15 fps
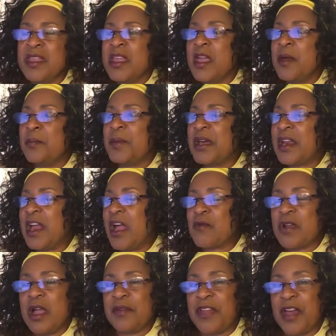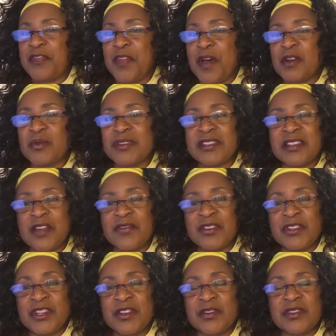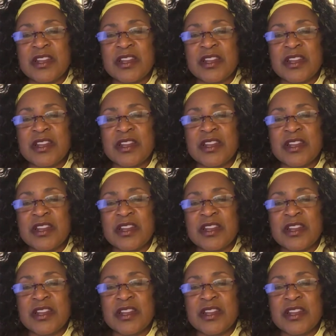But I thought it was 7 years,